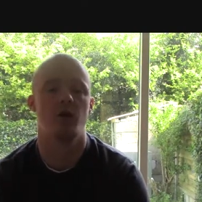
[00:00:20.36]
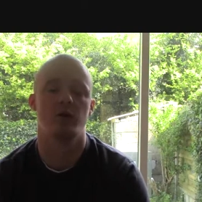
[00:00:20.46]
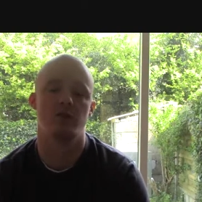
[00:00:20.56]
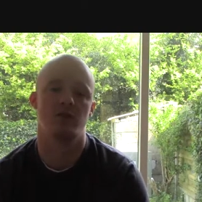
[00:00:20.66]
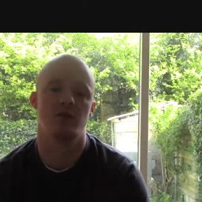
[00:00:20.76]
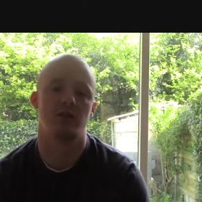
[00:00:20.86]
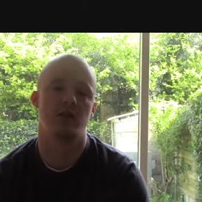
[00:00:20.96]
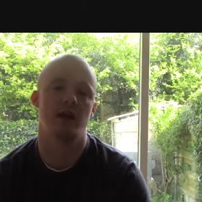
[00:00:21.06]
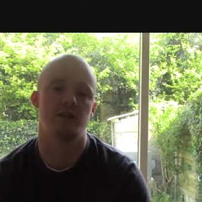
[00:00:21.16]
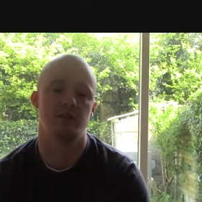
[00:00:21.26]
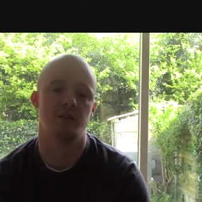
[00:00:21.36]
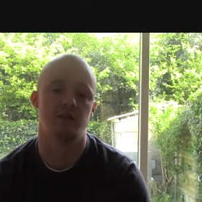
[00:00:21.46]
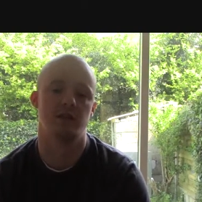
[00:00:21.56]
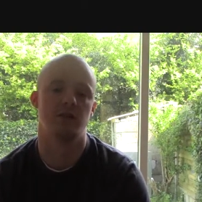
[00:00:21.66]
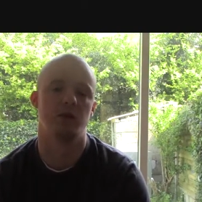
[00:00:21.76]
own internal
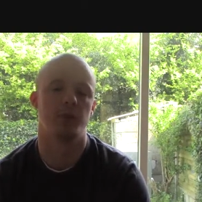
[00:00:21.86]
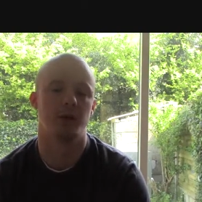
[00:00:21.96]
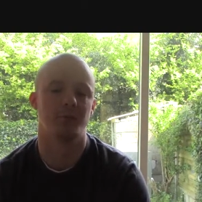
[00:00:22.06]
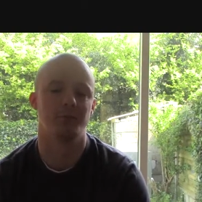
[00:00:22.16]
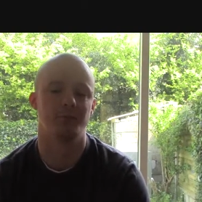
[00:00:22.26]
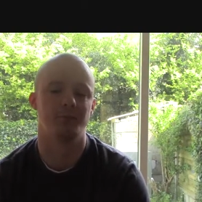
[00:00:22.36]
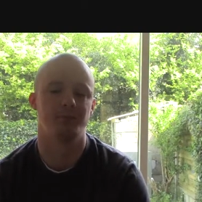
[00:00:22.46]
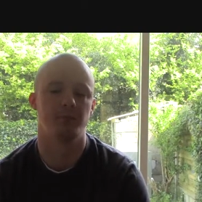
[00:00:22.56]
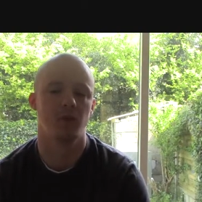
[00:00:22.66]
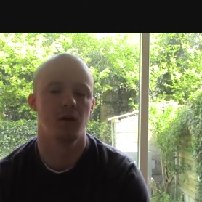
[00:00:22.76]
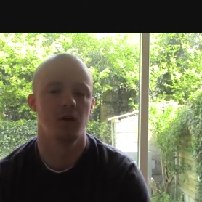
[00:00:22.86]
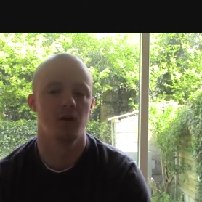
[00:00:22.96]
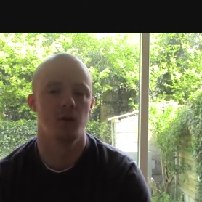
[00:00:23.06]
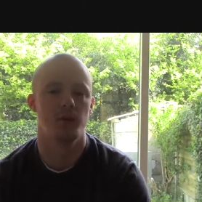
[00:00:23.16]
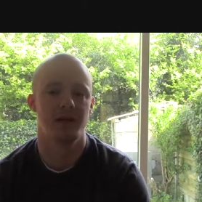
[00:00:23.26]
LGBT grouping.
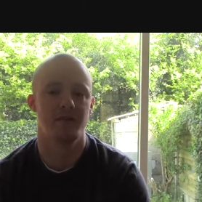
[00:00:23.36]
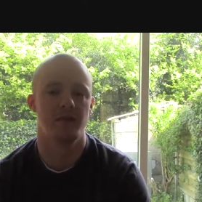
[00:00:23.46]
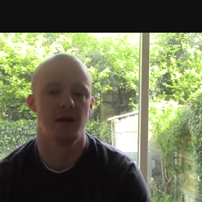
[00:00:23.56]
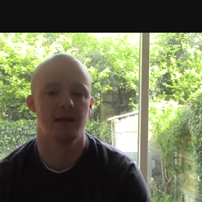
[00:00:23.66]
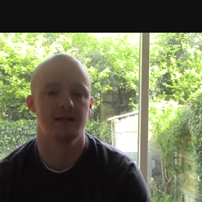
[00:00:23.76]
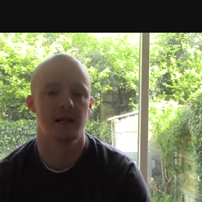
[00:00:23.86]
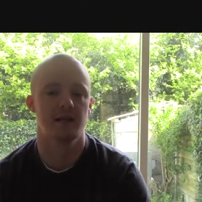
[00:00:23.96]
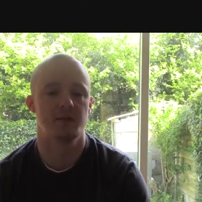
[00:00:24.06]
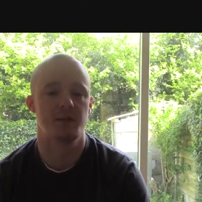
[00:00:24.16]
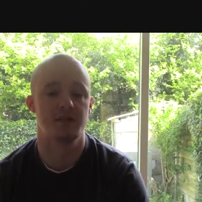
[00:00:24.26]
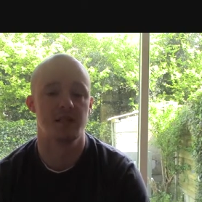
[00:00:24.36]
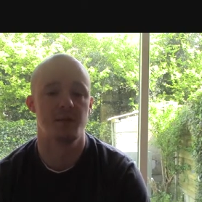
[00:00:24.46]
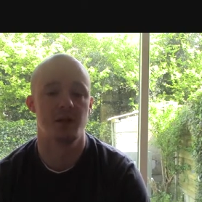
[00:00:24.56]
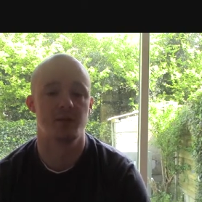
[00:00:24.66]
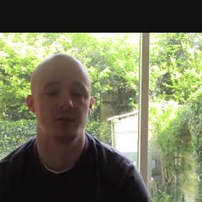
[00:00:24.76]
We believe that LGBT
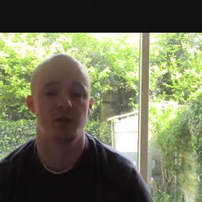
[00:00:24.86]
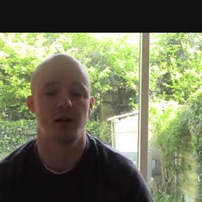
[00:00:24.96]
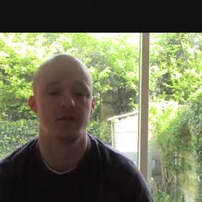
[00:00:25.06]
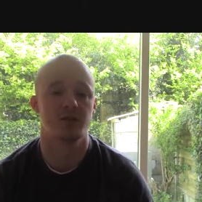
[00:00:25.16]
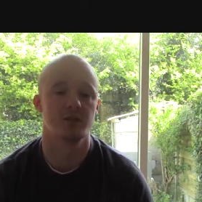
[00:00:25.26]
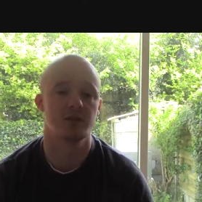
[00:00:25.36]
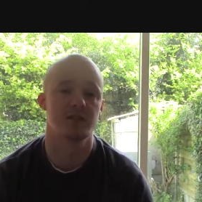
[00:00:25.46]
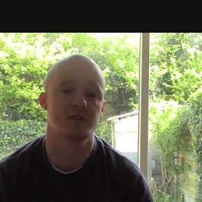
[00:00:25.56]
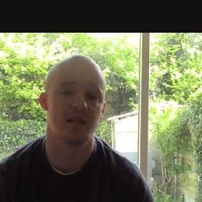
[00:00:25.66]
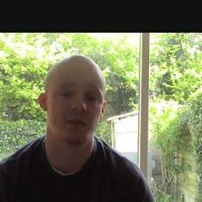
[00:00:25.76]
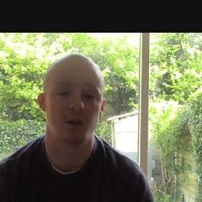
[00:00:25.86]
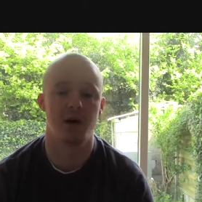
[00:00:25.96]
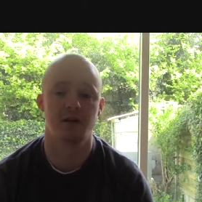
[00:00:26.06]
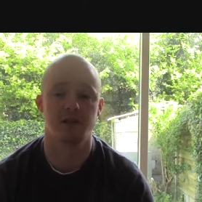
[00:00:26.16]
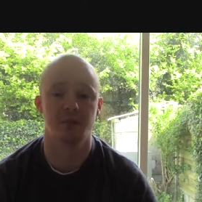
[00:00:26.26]
people should have the choice of the same
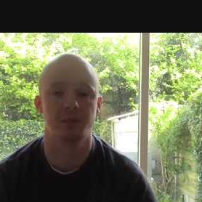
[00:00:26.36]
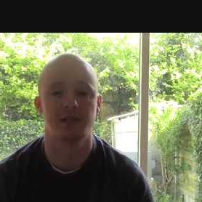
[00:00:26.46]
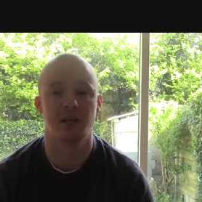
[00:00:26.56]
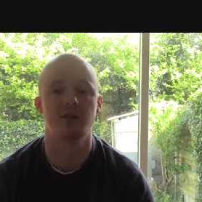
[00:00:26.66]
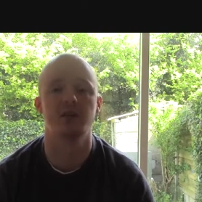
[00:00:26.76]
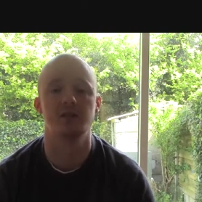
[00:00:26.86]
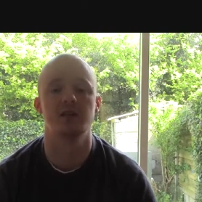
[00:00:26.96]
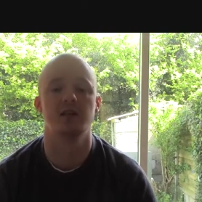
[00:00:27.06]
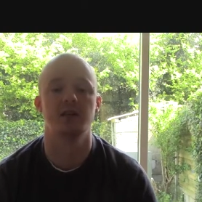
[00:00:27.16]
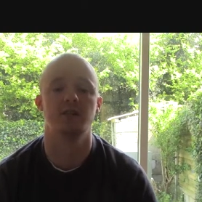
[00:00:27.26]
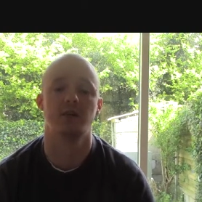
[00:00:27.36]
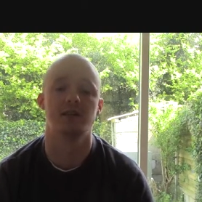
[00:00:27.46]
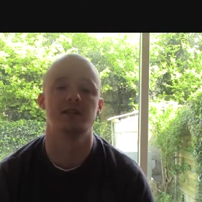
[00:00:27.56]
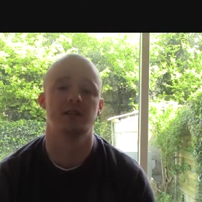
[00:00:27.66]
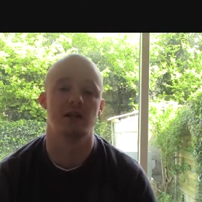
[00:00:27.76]
partnership and shared custody
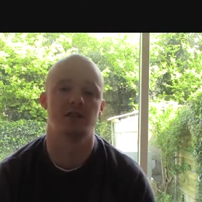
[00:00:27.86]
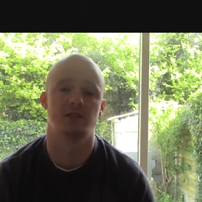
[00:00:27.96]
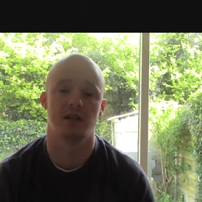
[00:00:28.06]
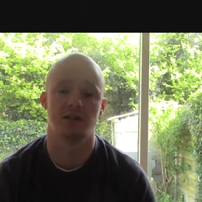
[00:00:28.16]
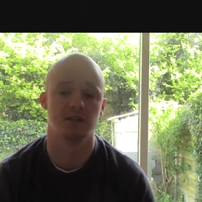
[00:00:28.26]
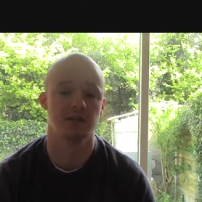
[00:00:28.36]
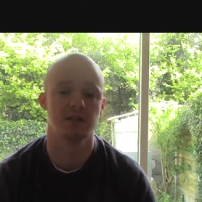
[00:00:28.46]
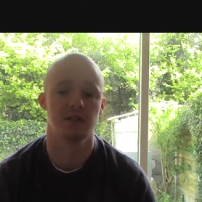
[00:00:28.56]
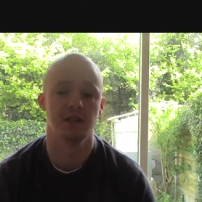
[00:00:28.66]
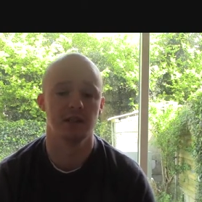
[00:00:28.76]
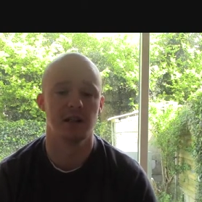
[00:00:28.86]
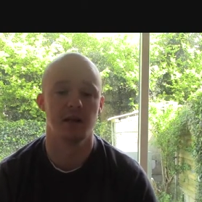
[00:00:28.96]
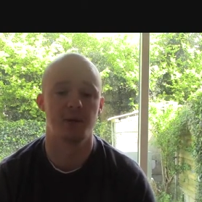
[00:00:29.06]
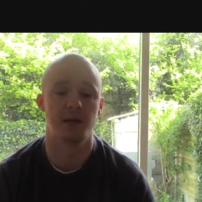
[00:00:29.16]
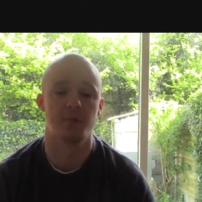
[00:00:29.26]
rights as heterosexuals. That
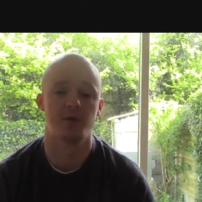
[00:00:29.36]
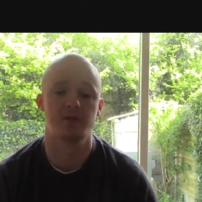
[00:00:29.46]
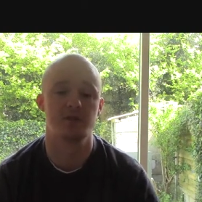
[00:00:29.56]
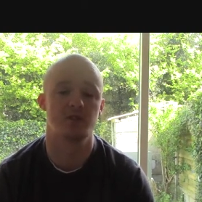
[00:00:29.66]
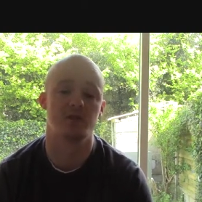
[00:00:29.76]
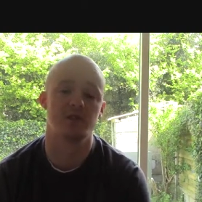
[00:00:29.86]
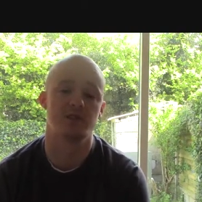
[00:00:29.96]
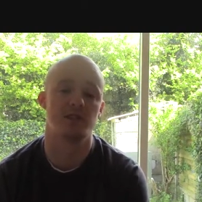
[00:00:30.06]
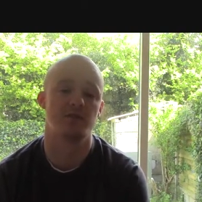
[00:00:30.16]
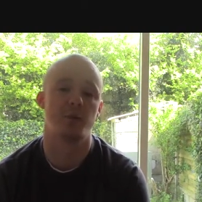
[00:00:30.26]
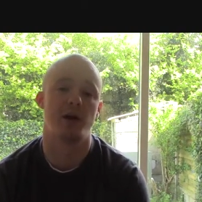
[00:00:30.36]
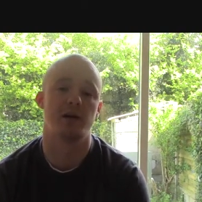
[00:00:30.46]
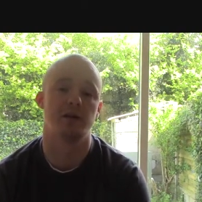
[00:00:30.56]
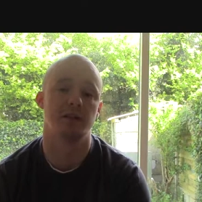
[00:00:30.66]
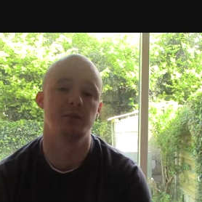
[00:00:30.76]
limiting a person's choice to civil
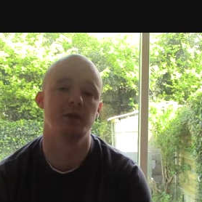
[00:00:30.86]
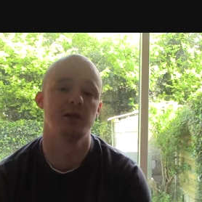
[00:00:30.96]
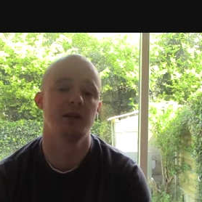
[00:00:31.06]
partnership